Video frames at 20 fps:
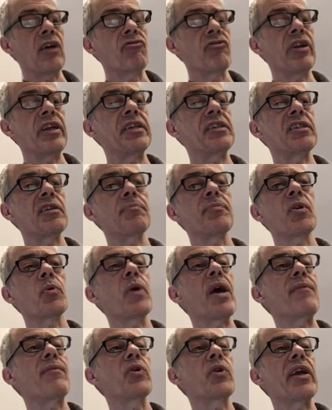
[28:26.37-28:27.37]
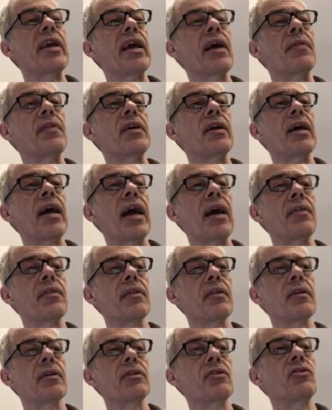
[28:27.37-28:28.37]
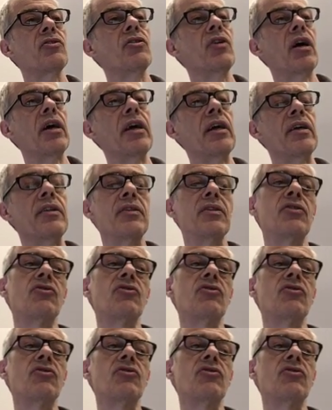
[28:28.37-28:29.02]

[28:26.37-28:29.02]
a really simple way of looking at the, at the,